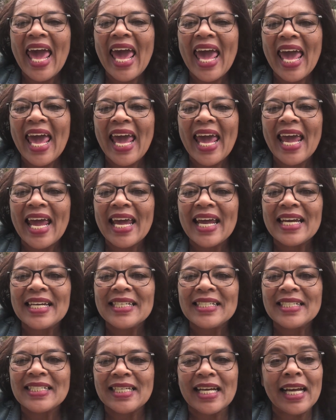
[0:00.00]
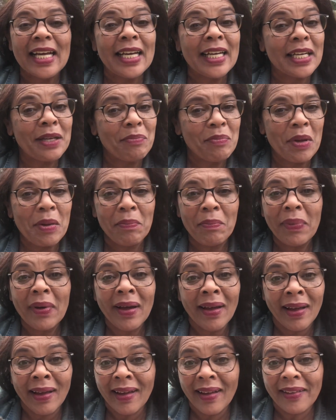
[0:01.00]
And
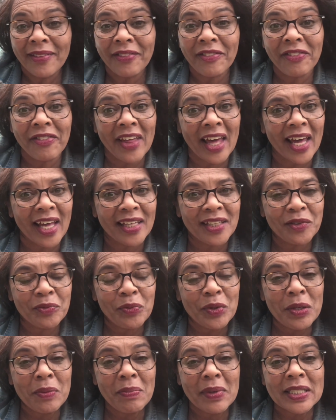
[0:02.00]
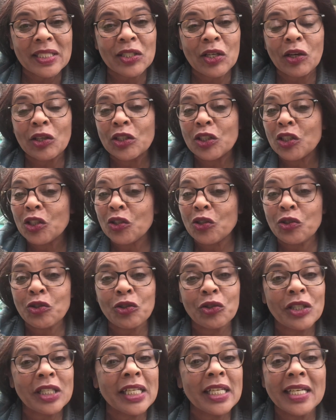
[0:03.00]
remember that we must continue
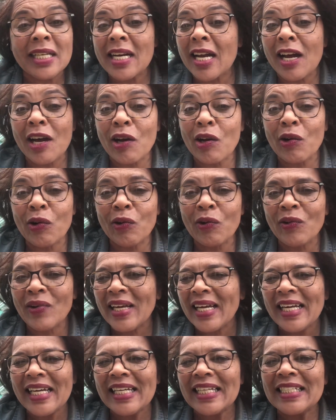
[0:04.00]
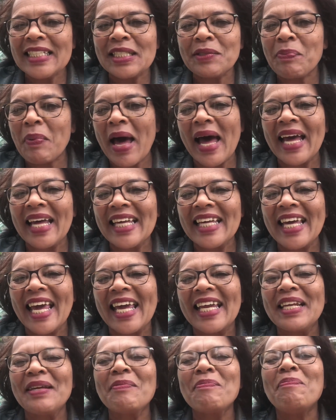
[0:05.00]
to grow, inspire,
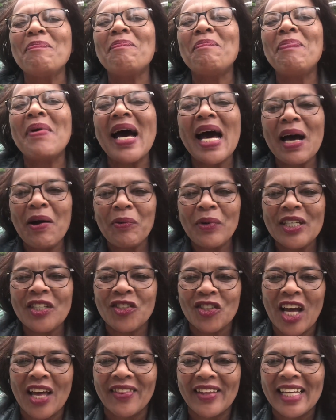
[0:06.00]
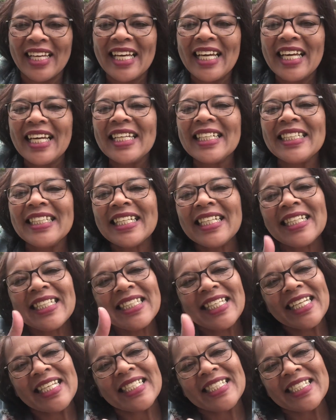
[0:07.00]
and empower each other. Till
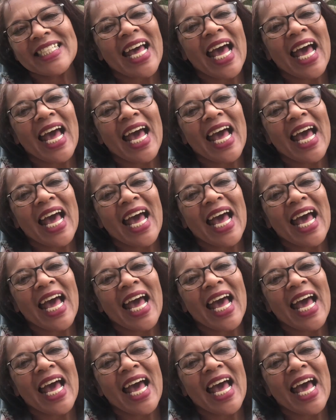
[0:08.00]
next